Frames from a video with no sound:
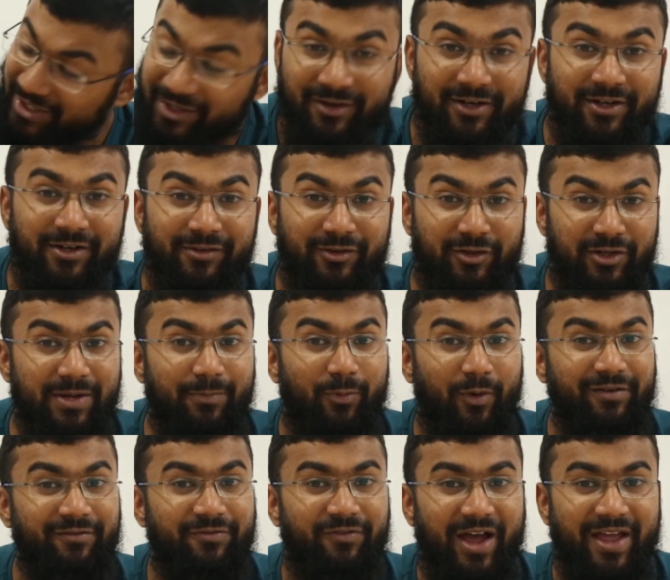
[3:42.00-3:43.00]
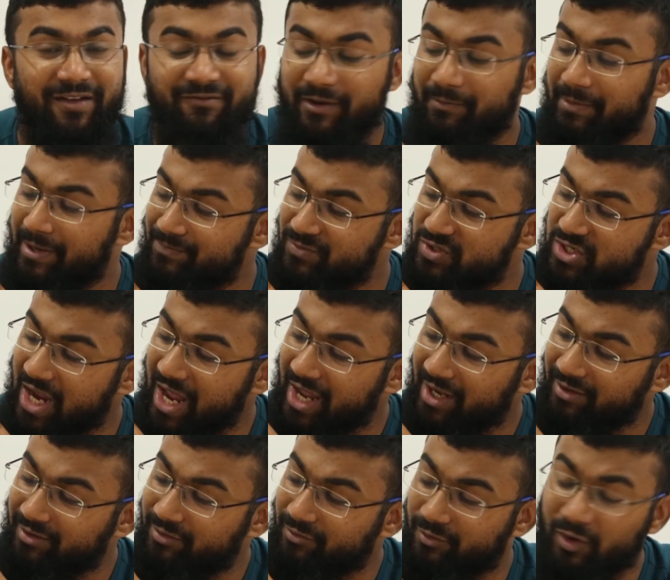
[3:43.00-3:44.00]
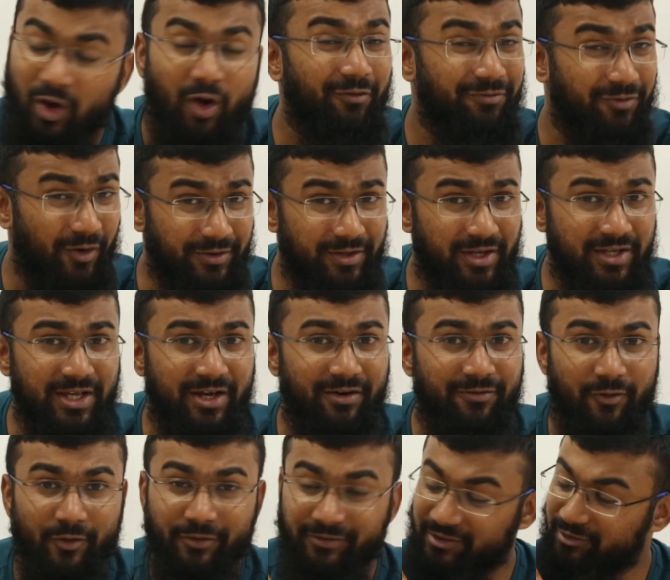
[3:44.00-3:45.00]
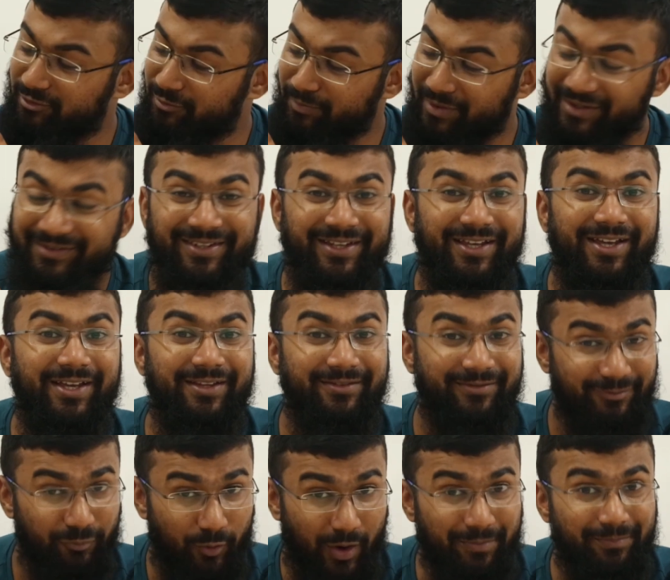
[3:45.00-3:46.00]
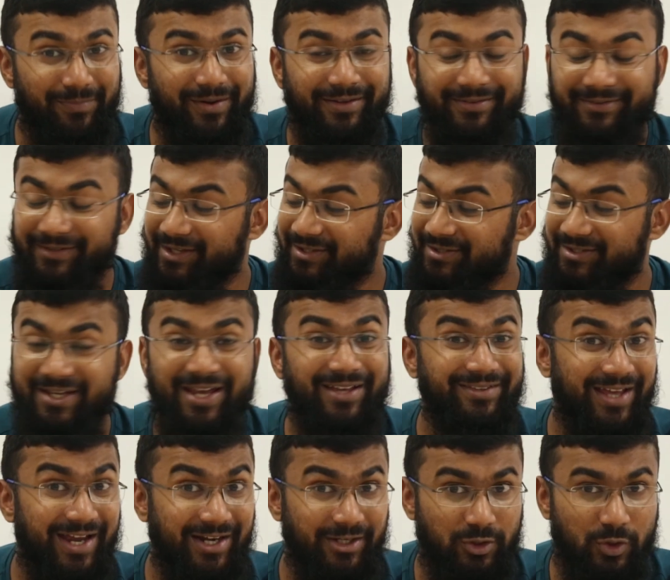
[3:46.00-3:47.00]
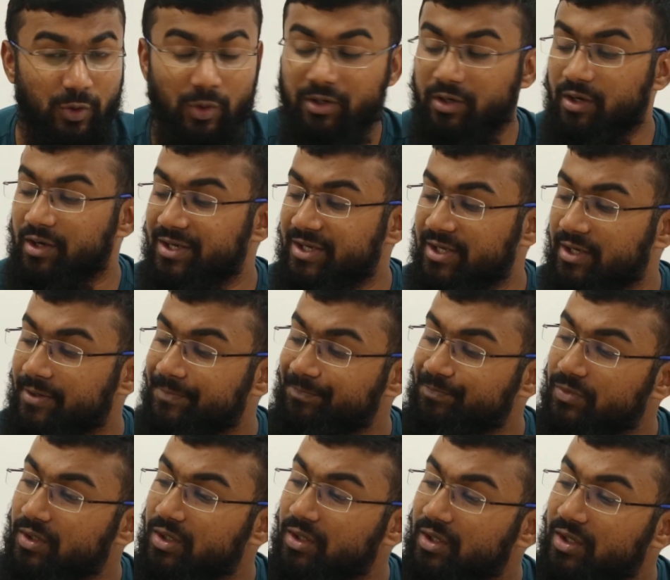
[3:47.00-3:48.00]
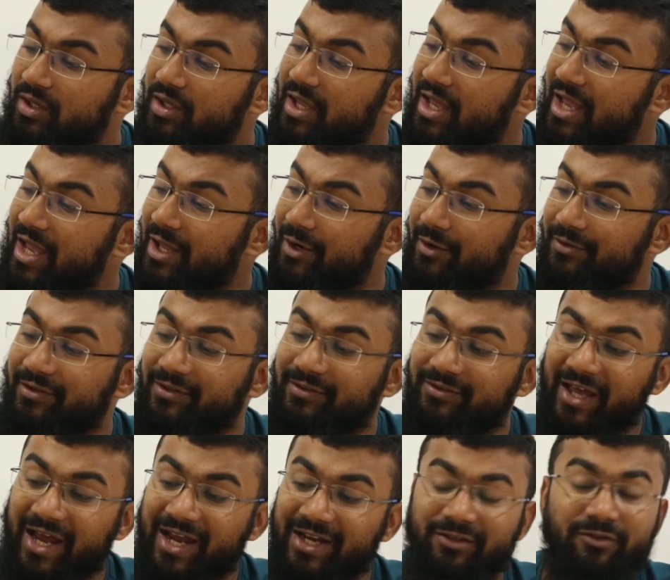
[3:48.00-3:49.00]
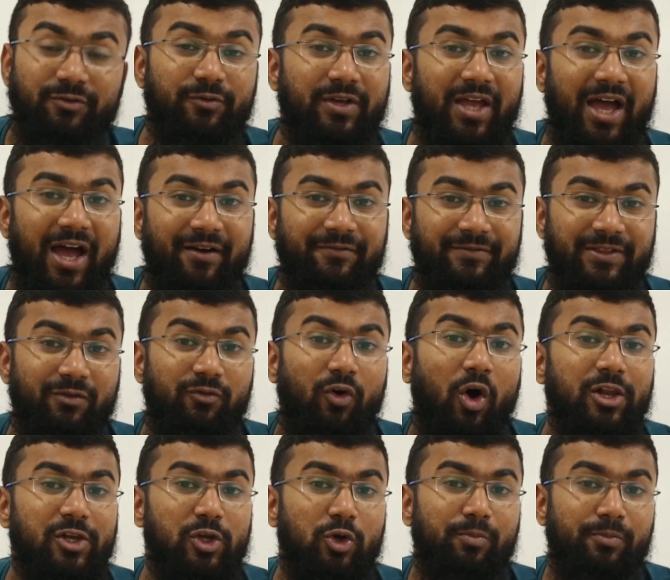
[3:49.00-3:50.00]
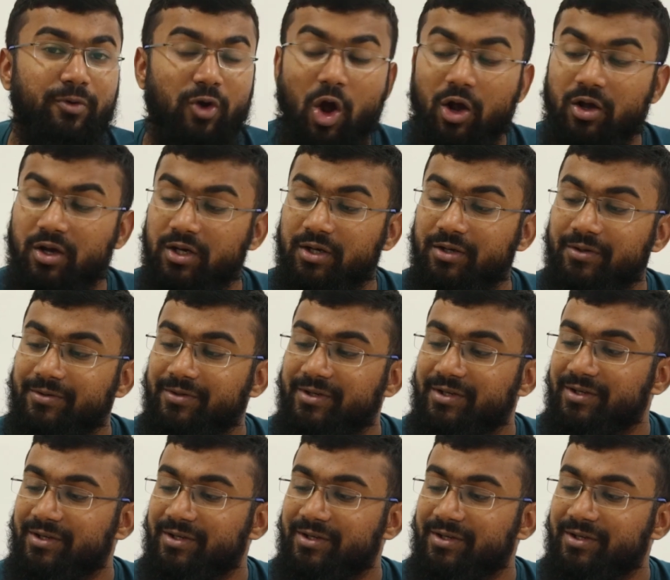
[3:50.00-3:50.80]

regular 3.5mm jack for the earphones is missing in OnePlus 6T, as I had told earlier. And on the sides we have the volume rocker,